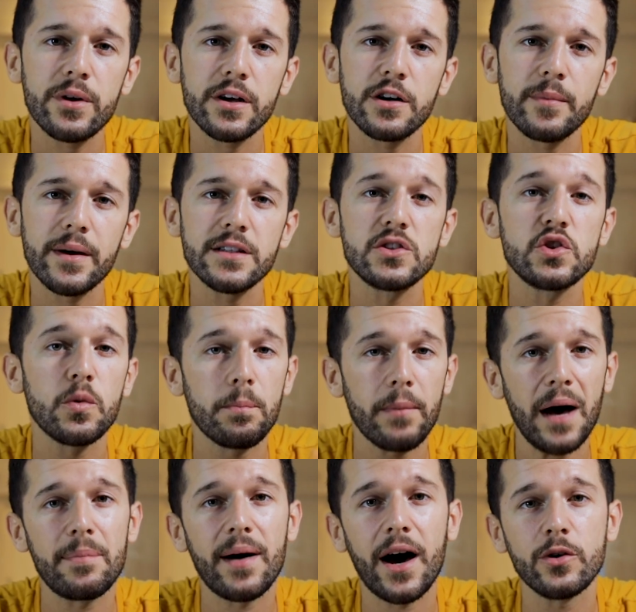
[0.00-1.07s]
recommend to
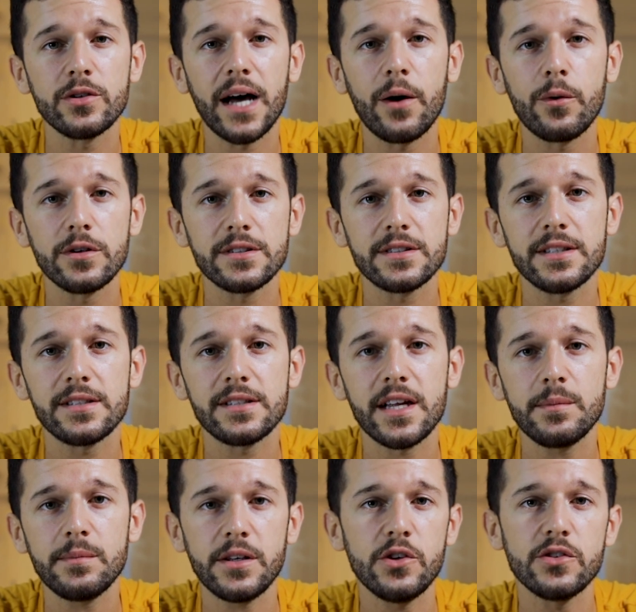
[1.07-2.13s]
map out our
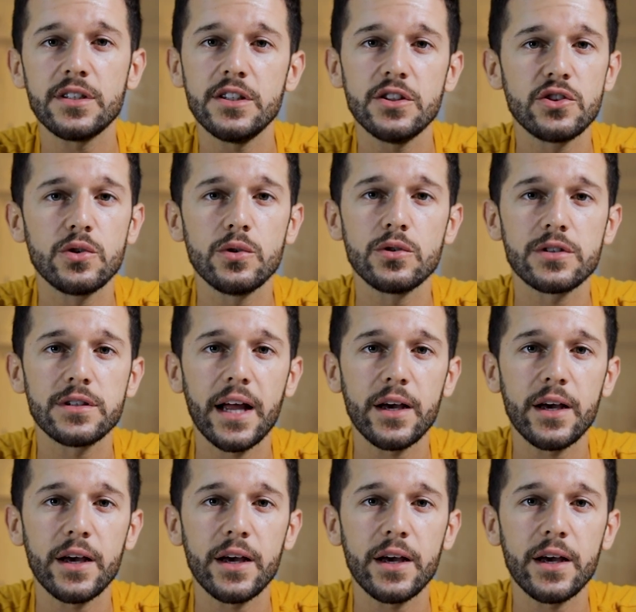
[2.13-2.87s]
system using tools